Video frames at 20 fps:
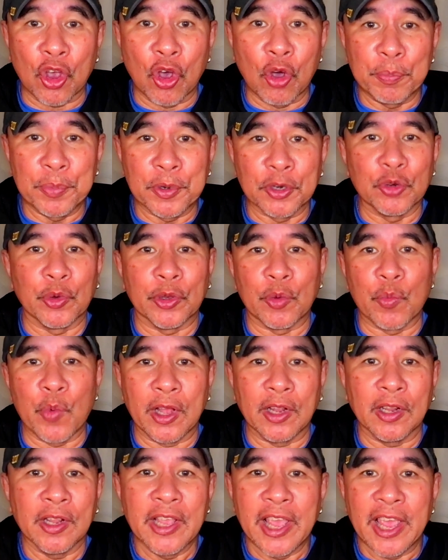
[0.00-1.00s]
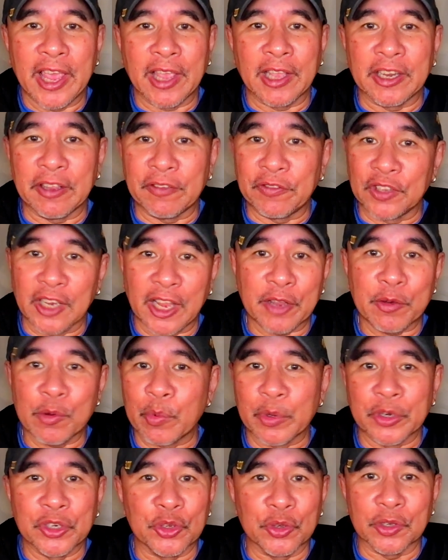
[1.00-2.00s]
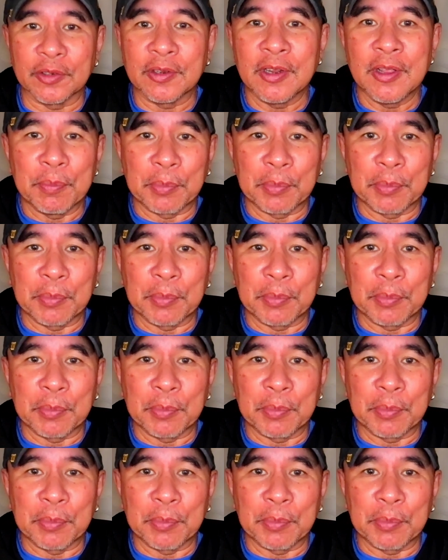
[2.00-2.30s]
Hope you're doing well, and if you like what we're doing,